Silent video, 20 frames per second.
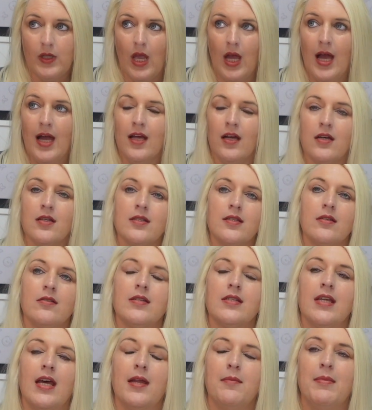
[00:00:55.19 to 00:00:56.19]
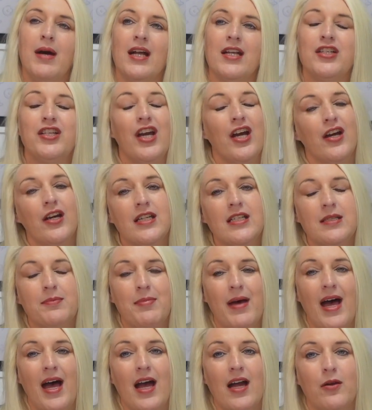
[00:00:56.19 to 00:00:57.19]
I also said my cherries
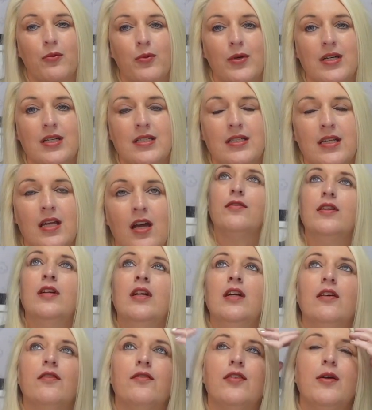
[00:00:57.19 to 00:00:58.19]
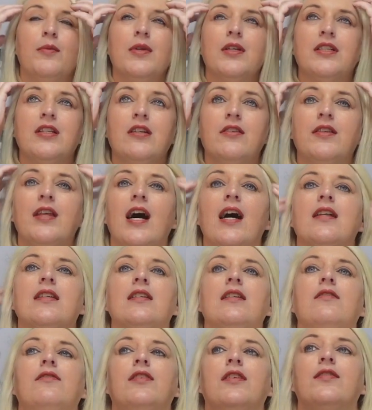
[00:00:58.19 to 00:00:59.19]
bag was from the
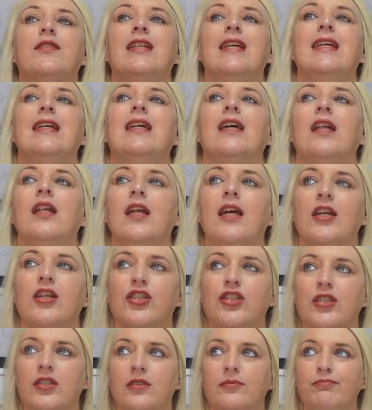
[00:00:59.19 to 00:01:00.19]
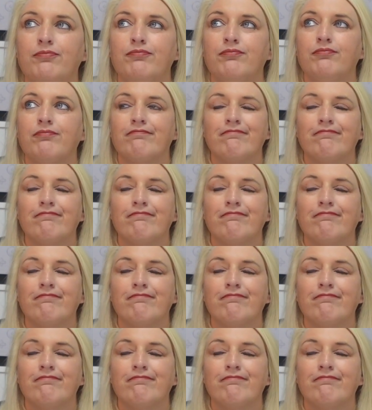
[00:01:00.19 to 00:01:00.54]
2015 collection.